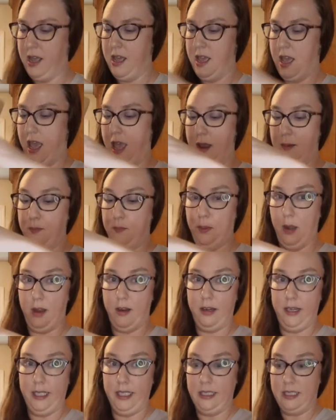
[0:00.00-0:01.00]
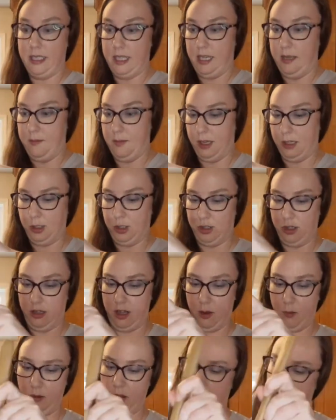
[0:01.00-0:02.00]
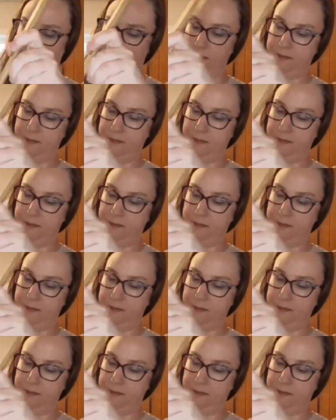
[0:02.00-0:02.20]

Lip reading: and berry tea mixture that we had.